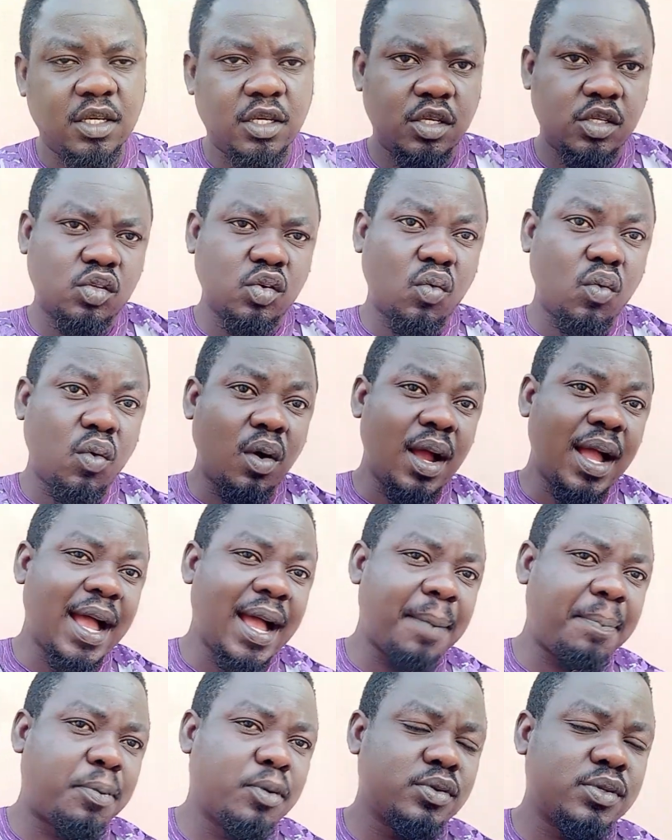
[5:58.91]
So what
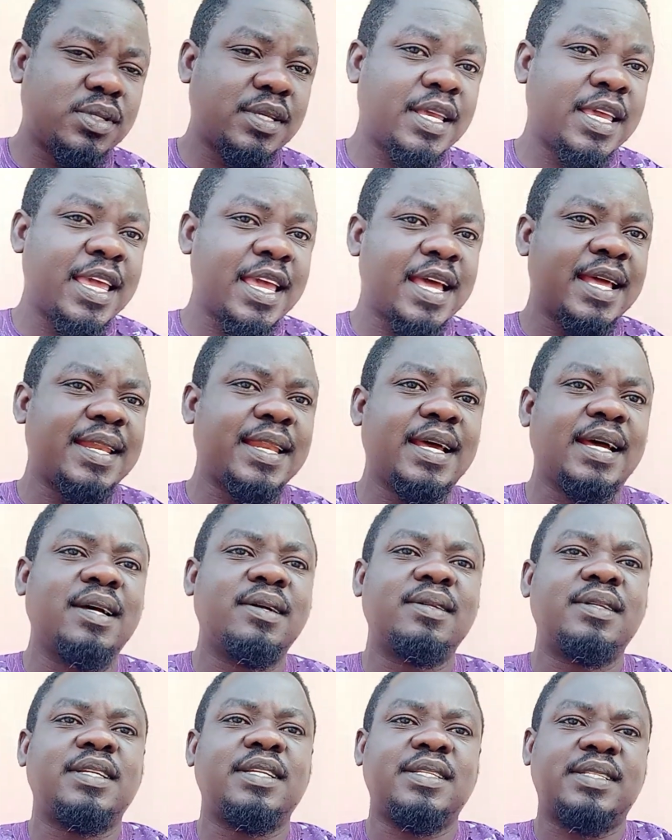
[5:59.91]
happens here
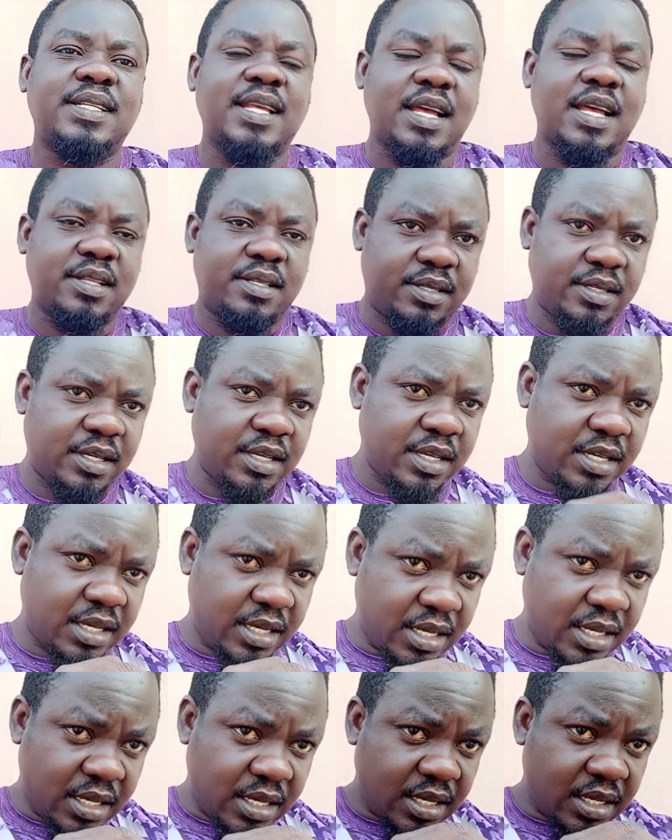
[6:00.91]
now is that
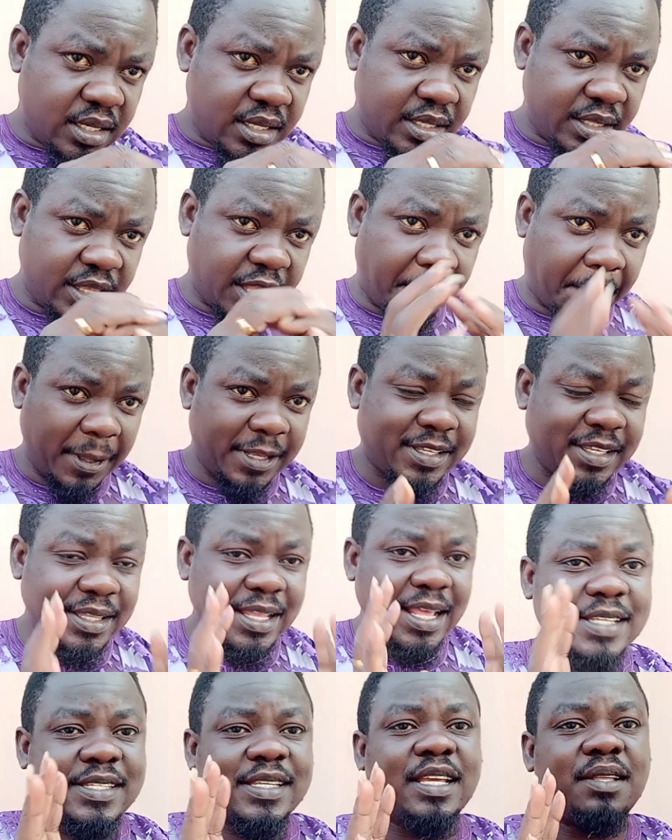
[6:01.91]
the person
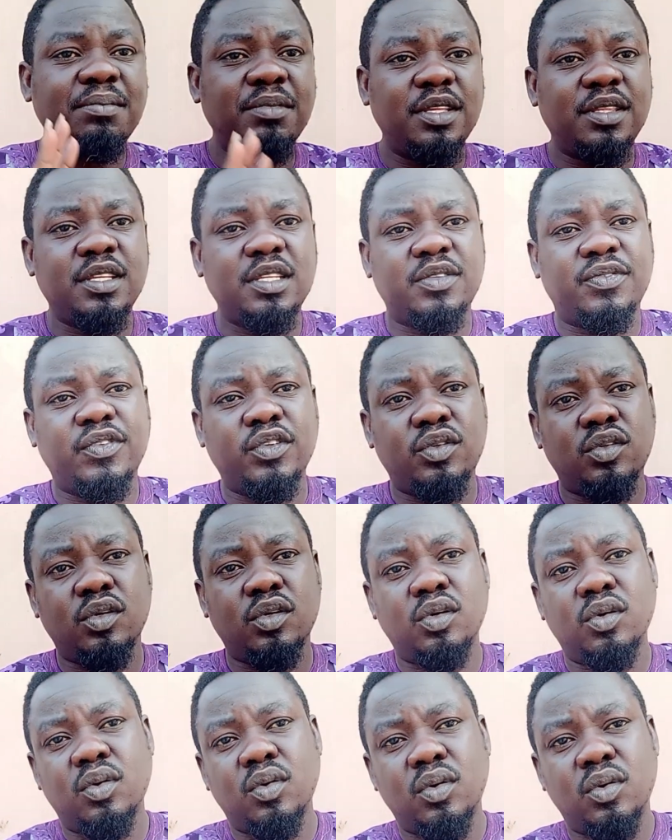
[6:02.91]
sent me this
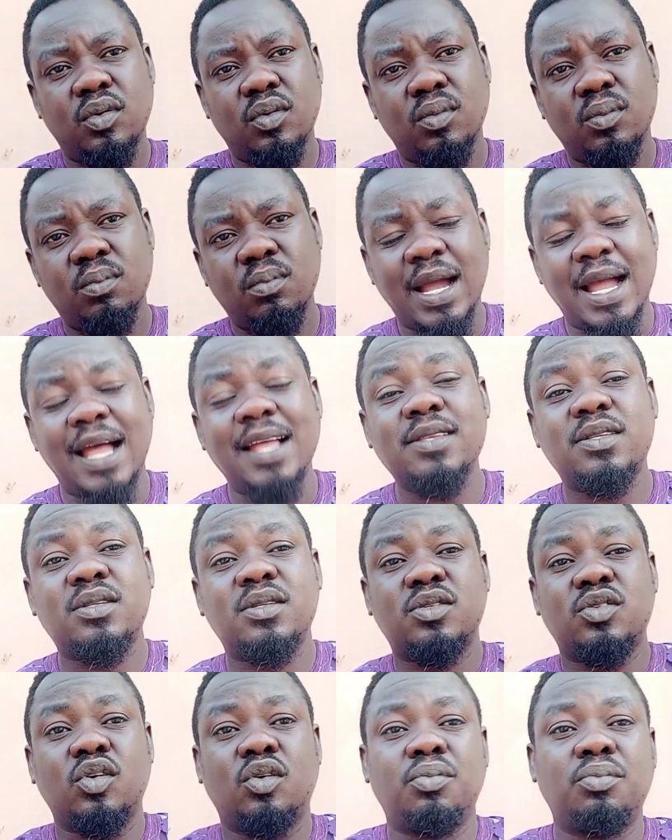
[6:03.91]
video has
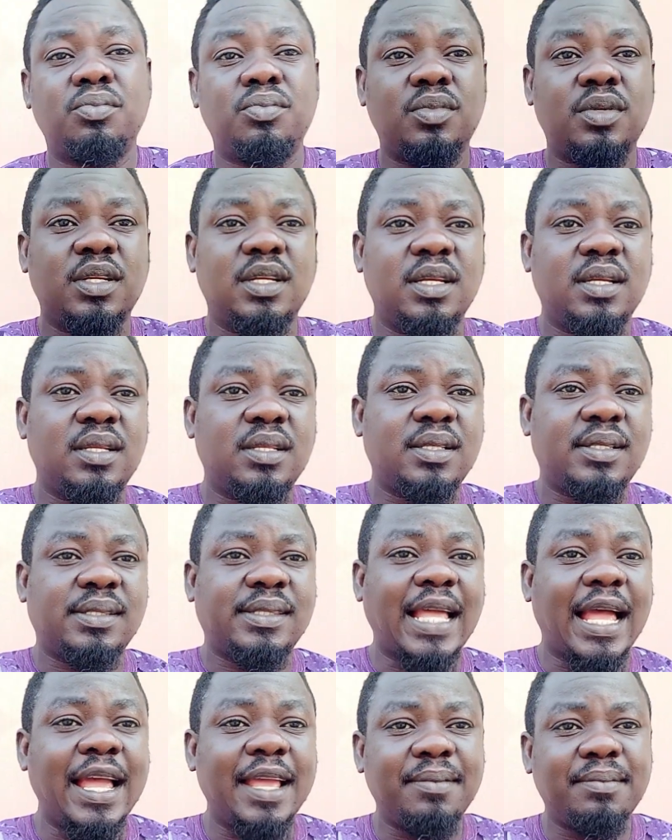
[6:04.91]
some
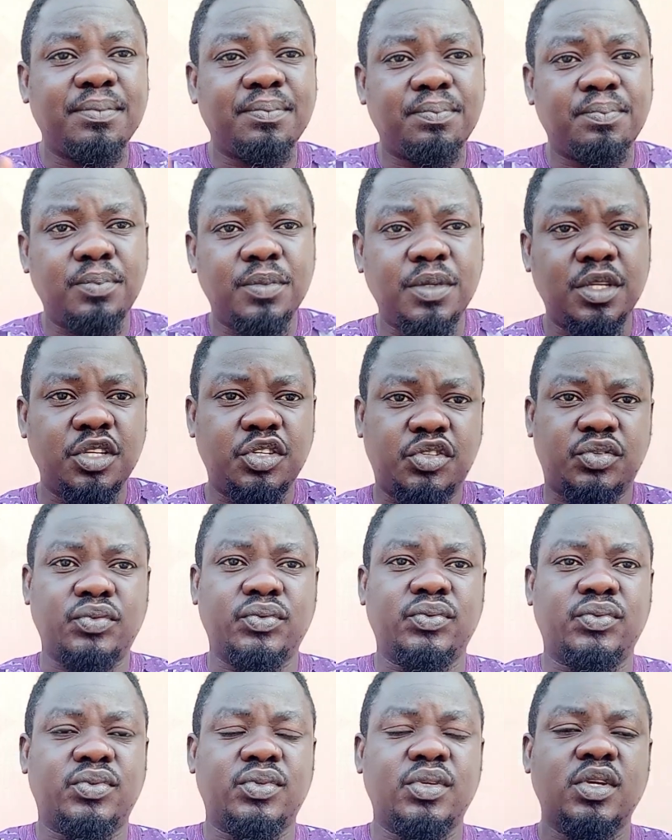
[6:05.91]
time
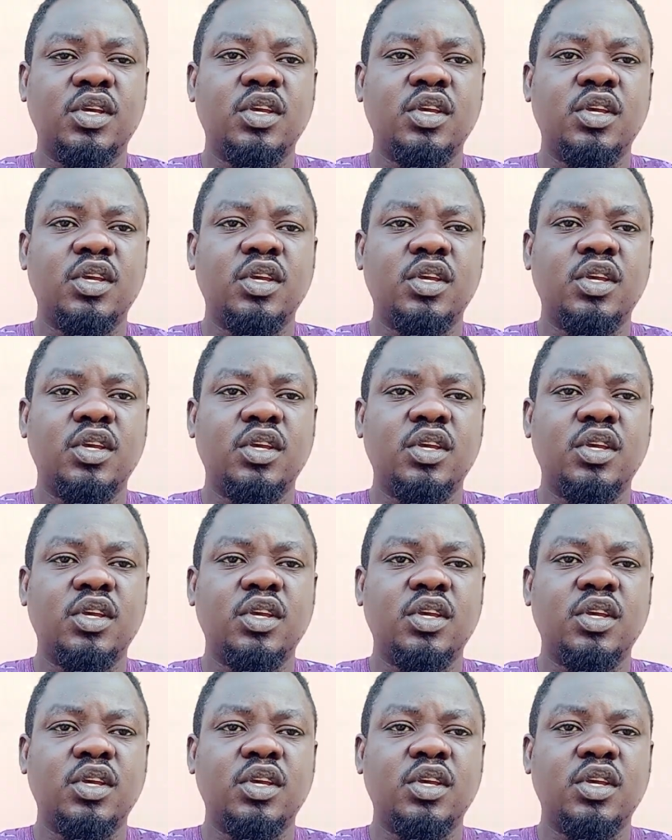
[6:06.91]
issues.